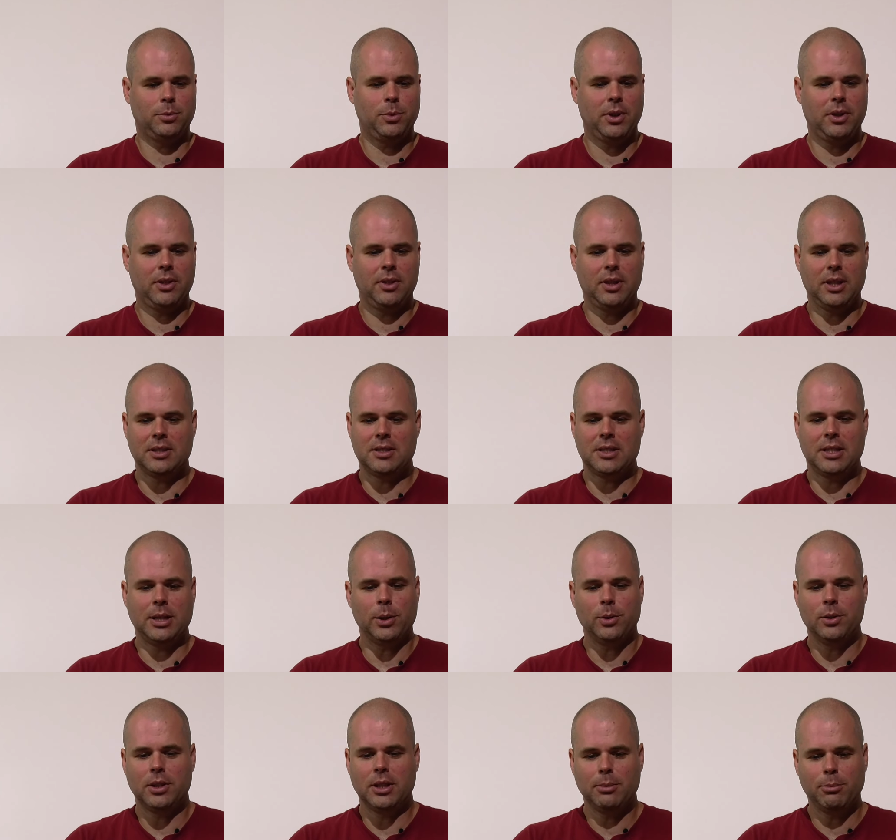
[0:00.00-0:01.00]
with its
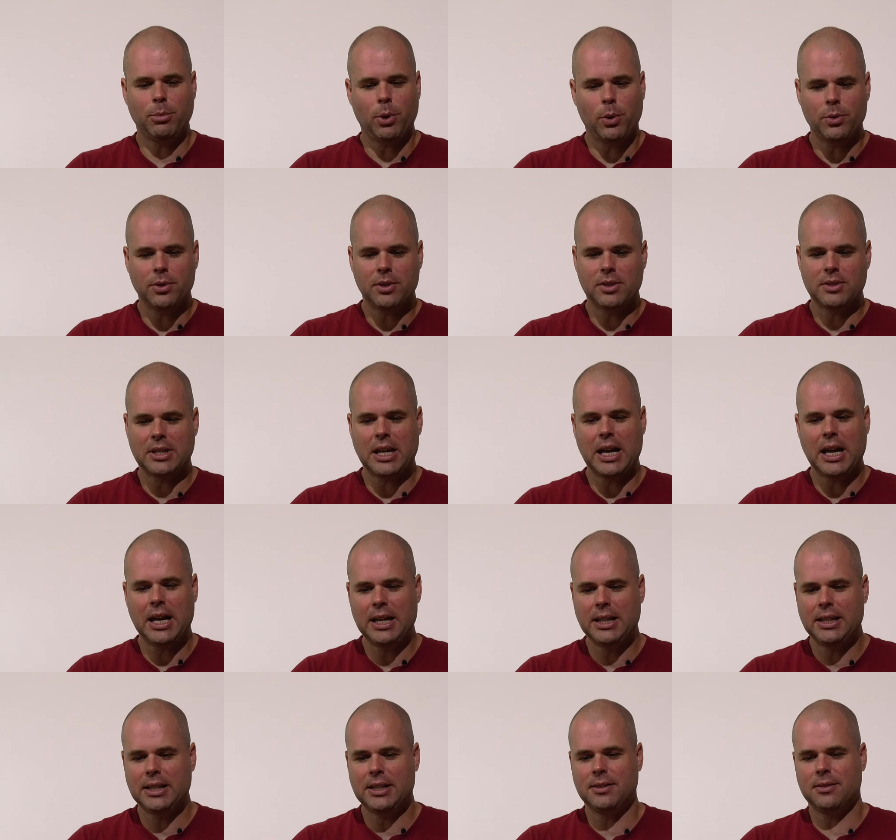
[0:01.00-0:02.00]
tilting bolt
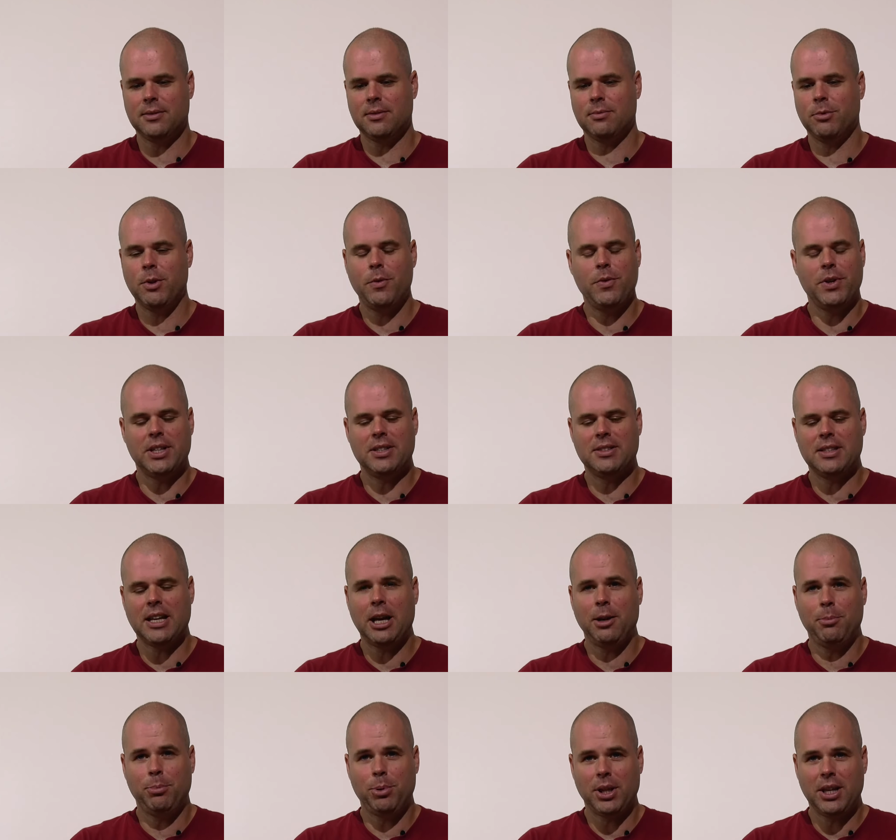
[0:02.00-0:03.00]
design and riveted
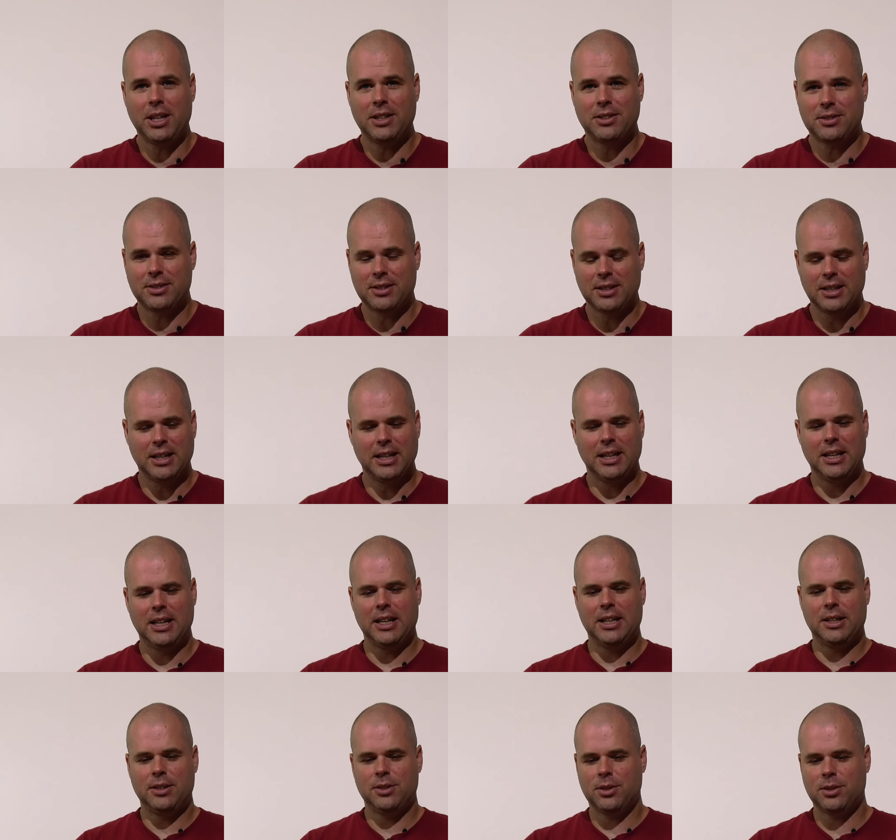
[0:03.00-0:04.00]
side plates,
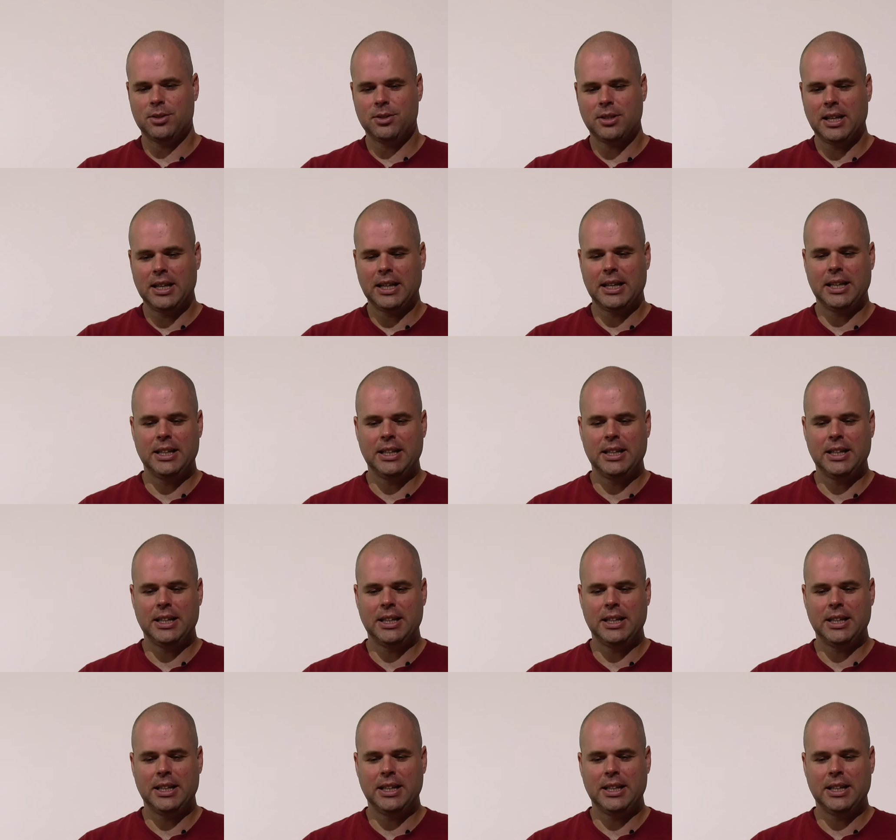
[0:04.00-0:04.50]
just like